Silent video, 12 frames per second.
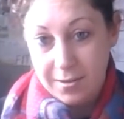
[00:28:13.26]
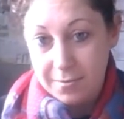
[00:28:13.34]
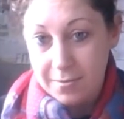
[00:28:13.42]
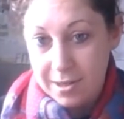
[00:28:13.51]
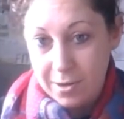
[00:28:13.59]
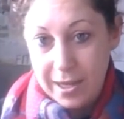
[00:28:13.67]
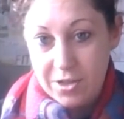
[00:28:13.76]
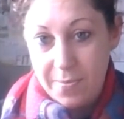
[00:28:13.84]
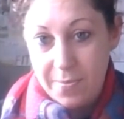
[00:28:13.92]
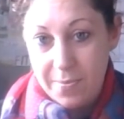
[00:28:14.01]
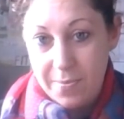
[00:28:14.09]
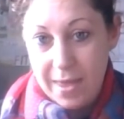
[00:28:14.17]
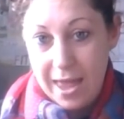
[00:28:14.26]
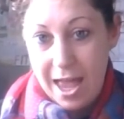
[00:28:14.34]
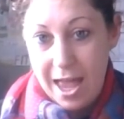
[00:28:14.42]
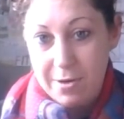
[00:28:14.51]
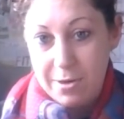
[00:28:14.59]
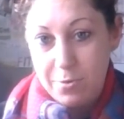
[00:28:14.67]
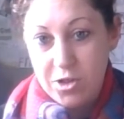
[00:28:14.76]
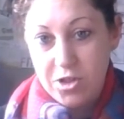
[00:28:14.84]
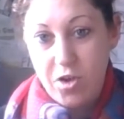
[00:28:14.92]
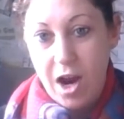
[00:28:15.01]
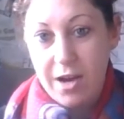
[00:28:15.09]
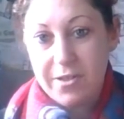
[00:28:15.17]
little picture up there with what
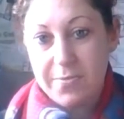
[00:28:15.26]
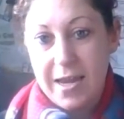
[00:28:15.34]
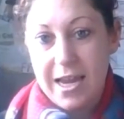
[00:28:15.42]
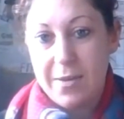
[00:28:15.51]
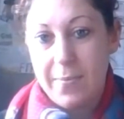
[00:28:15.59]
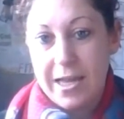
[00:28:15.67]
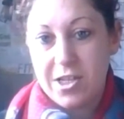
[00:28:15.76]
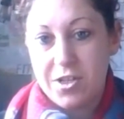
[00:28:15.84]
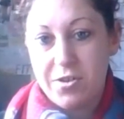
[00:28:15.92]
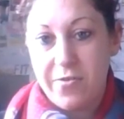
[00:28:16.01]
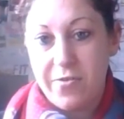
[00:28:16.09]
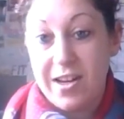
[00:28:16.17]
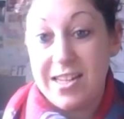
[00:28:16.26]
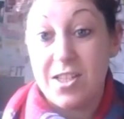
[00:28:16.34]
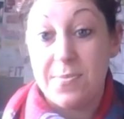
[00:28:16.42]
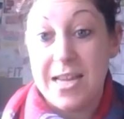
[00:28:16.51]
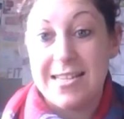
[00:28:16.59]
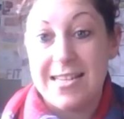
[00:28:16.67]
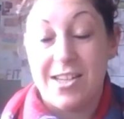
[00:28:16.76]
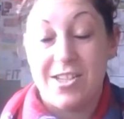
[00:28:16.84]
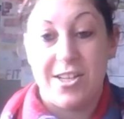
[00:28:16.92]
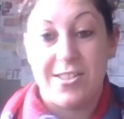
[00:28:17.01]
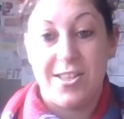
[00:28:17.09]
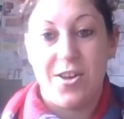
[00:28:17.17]
drives me, and a picture of, I need to update actually
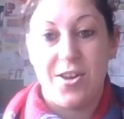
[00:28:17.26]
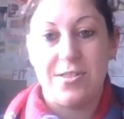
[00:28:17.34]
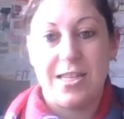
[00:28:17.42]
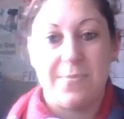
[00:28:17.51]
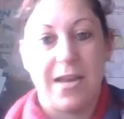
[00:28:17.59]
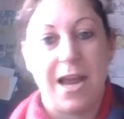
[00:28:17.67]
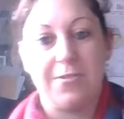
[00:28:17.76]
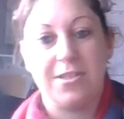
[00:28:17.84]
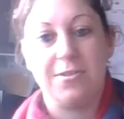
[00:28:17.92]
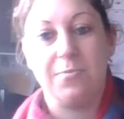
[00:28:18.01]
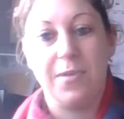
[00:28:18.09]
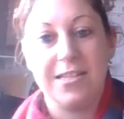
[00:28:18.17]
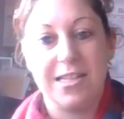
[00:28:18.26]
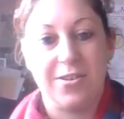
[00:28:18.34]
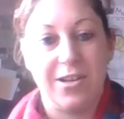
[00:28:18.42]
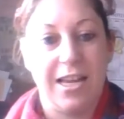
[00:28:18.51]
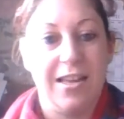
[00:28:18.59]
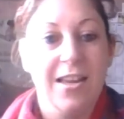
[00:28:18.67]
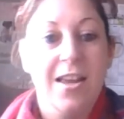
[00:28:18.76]
because they've got Tim and Harrison and Izzy on it,